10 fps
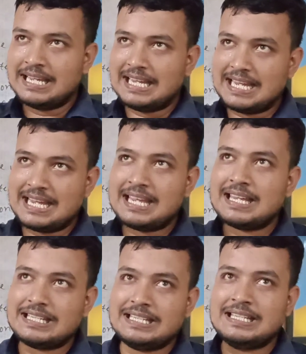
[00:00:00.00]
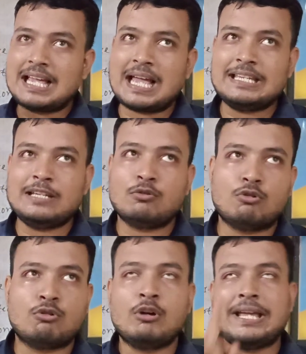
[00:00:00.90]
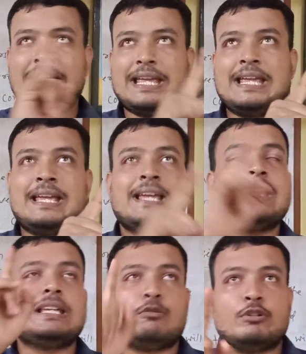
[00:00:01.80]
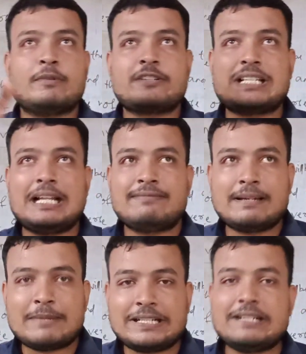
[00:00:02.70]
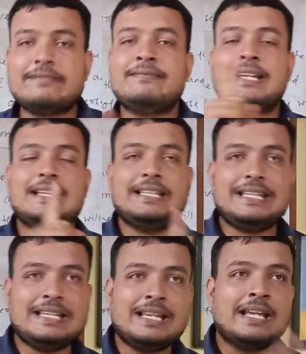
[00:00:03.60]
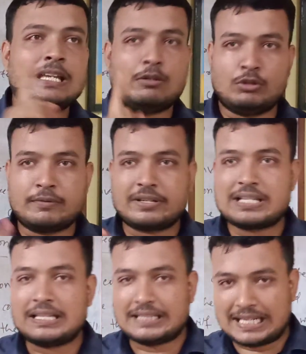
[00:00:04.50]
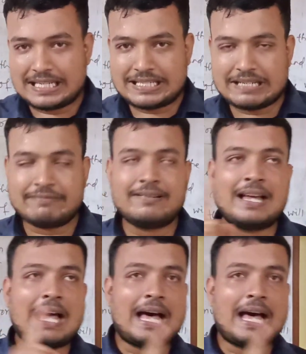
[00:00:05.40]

A, E, I, O. A universal affirmative, E universal negative,